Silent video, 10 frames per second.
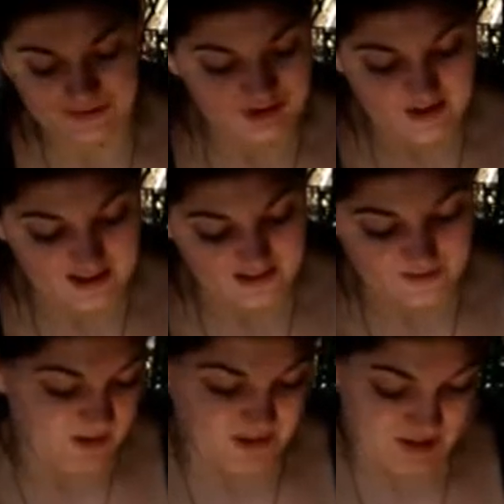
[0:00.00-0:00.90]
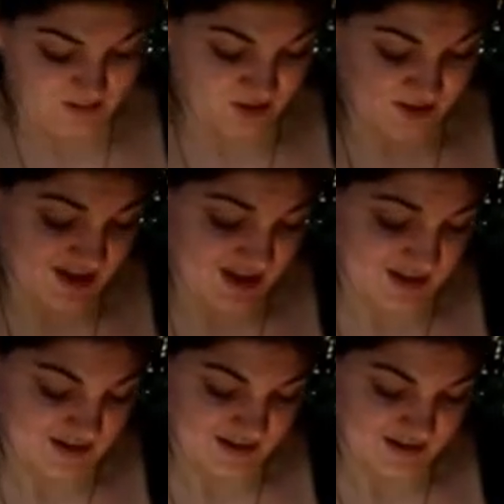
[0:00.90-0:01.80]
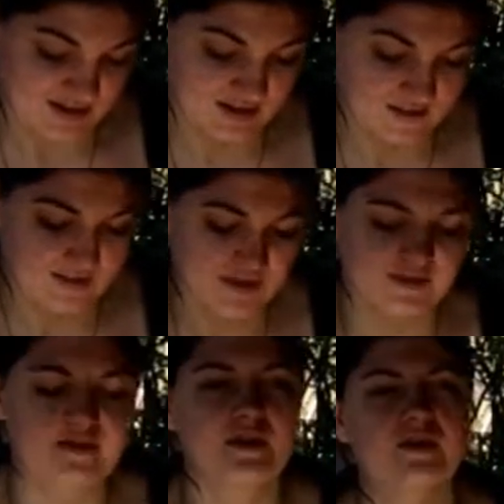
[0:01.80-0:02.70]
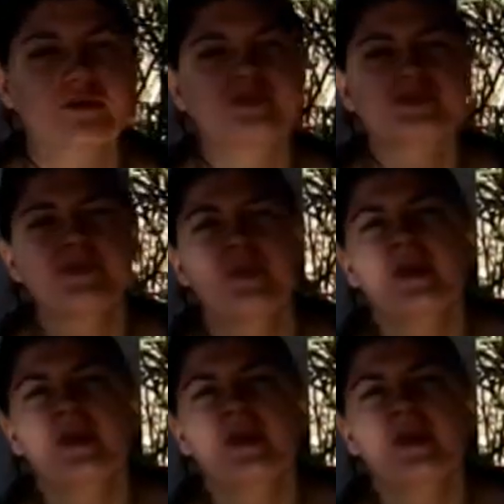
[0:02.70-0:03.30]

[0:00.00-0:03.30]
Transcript: I'm doing with that book yet. Like, there's so much.